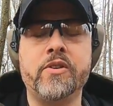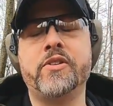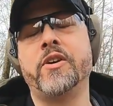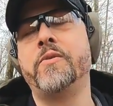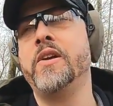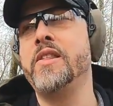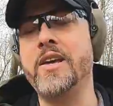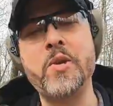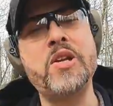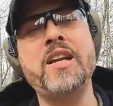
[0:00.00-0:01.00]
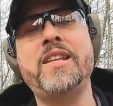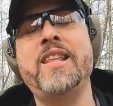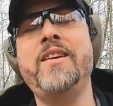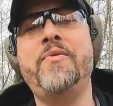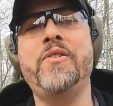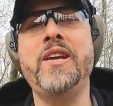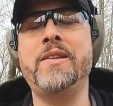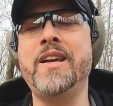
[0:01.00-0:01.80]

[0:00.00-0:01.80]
So that's what you get today for that